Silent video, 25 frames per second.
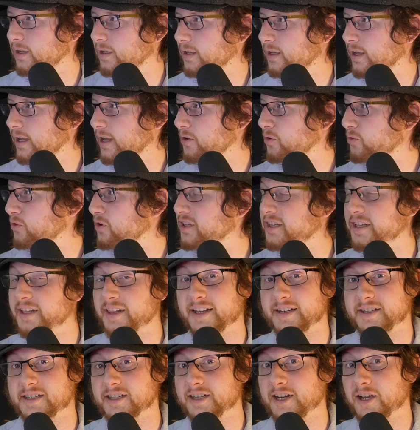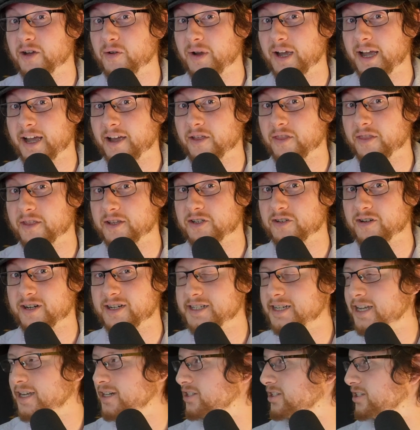I'd really like to know how the
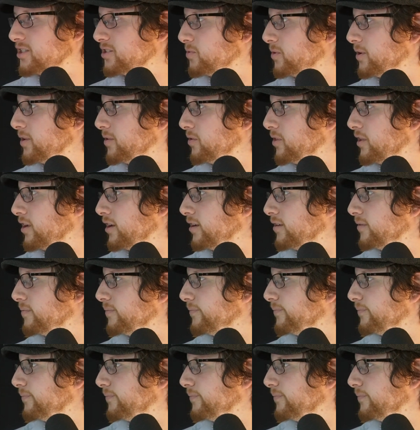transactions went there.